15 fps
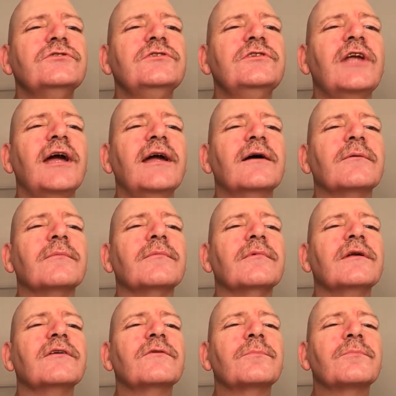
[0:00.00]
Damn,
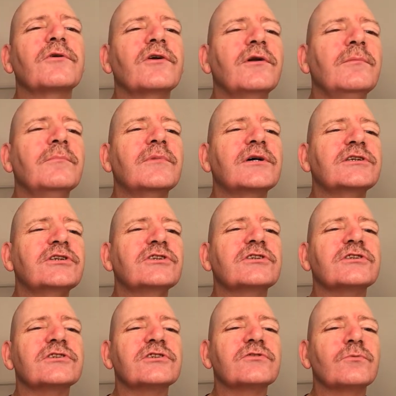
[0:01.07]
that's pretty much the
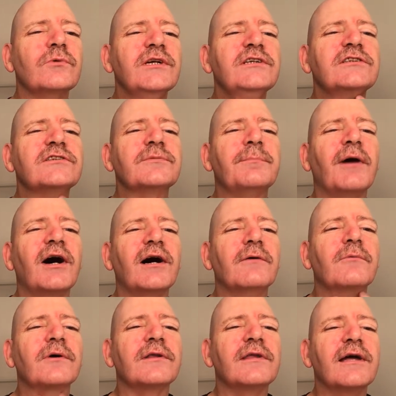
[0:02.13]
sweet spot
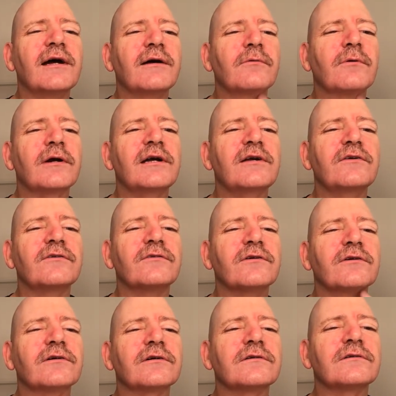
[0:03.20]
with that
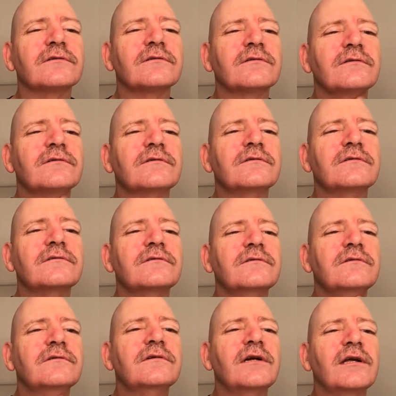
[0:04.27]
razor.
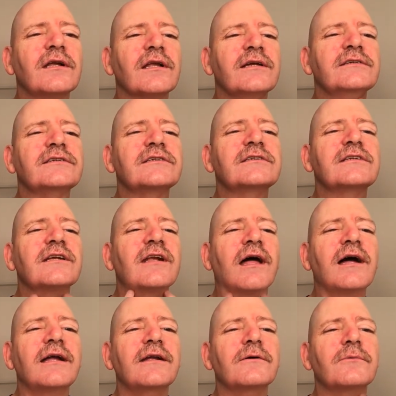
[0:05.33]
At least
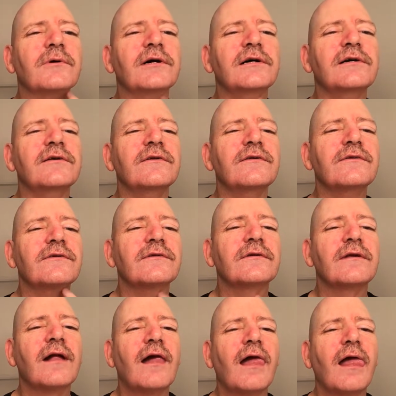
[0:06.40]
tonight it was
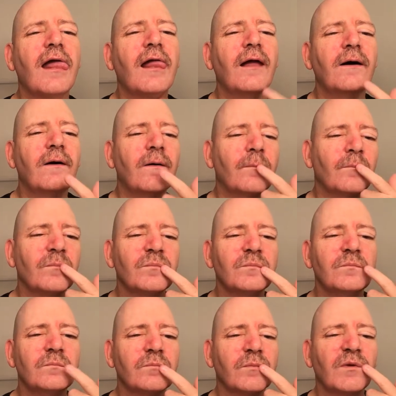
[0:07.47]
um,
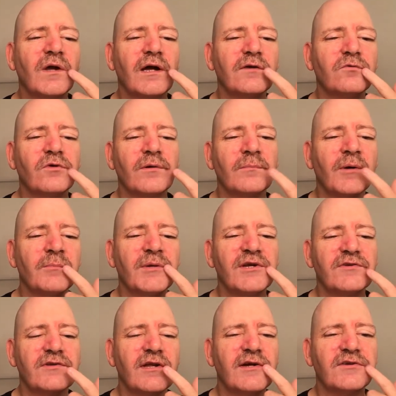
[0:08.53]
mm, got to trim my
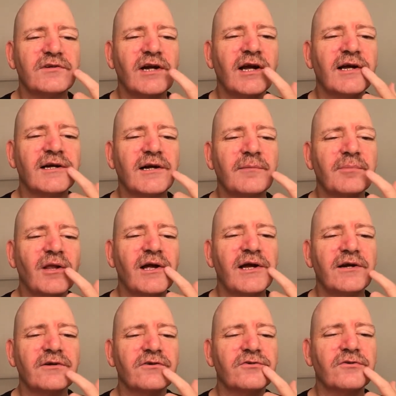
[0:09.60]
mustache. I got a couple of
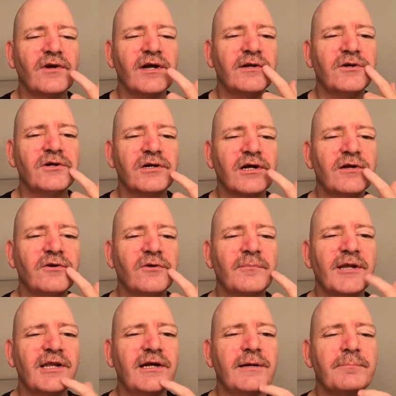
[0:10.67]
hairs trying to hook under
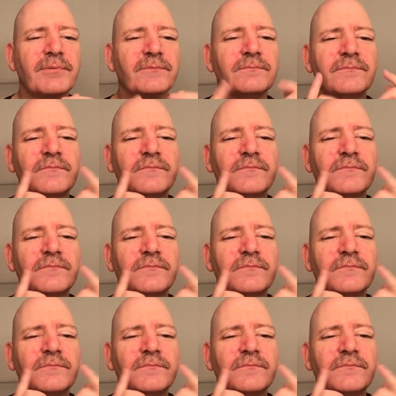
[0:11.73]
my lip.